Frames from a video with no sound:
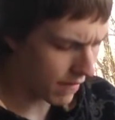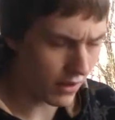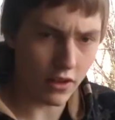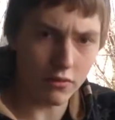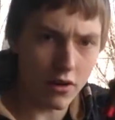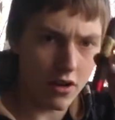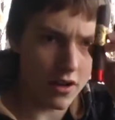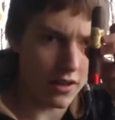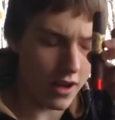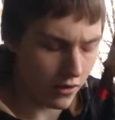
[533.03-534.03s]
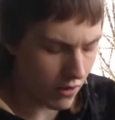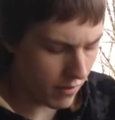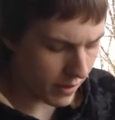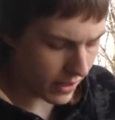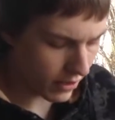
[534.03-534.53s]
The La
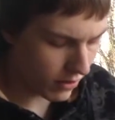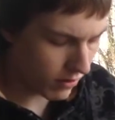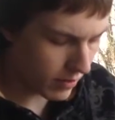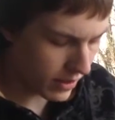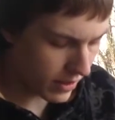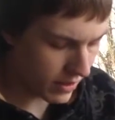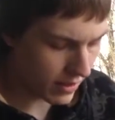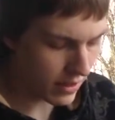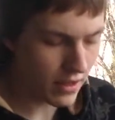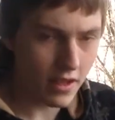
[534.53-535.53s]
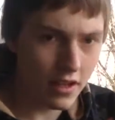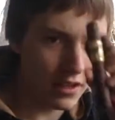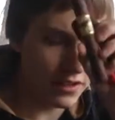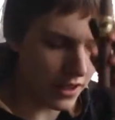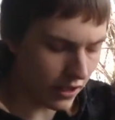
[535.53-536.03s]
Aroma de Cuba,
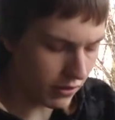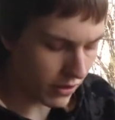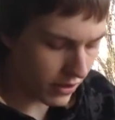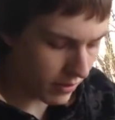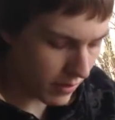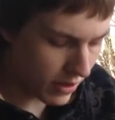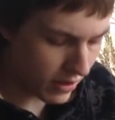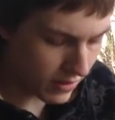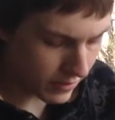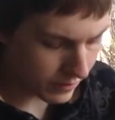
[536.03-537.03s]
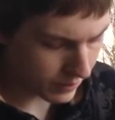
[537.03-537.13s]
San Cristobal,